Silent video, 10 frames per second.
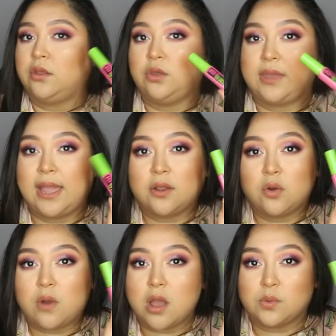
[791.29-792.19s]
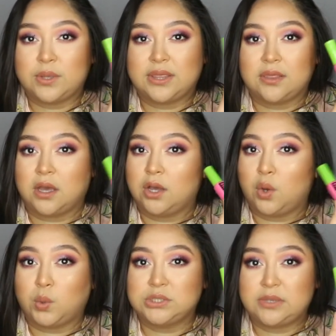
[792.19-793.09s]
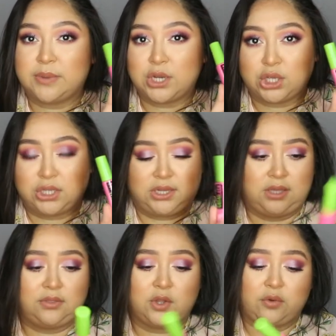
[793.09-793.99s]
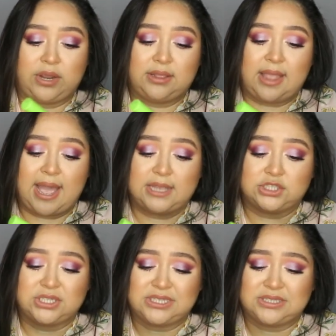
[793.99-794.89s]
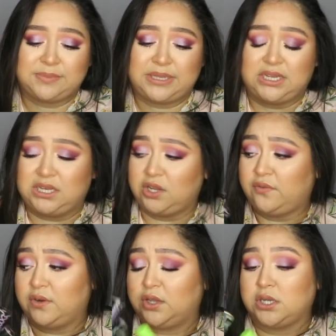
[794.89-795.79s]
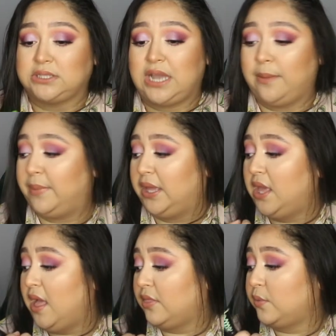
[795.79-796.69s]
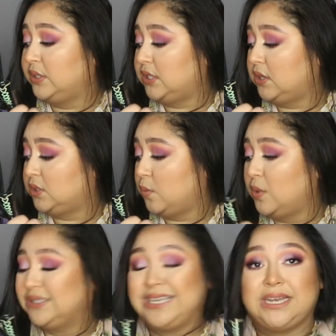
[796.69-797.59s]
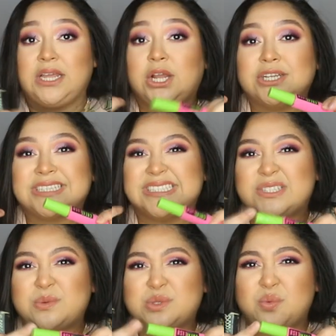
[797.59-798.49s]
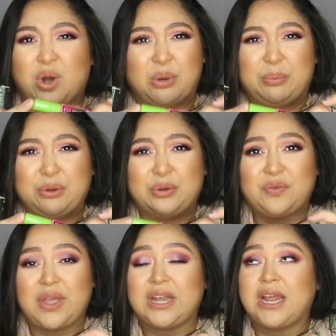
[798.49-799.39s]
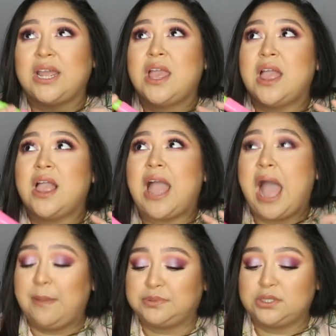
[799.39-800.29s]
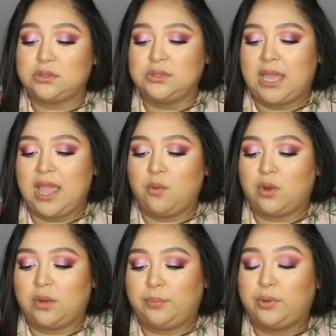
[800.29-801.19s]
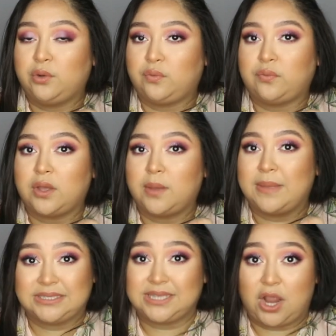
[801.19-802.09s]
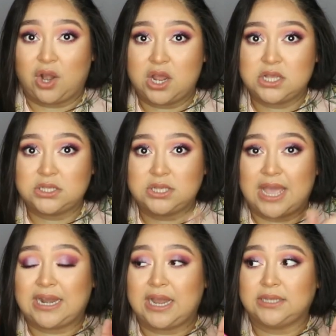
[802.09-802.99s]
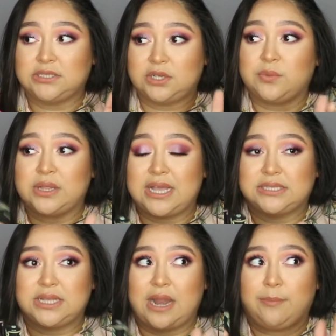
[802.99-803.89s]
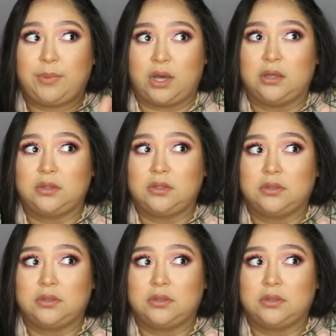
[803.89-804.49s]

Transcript: You can't go wrong with the oldie but a goodie, the Great Lash. This has been in here for a long time, but the reason this one's in here is because this one's waterproof, and I absolutely hate waterproof mascara, and I didn't realize that I bought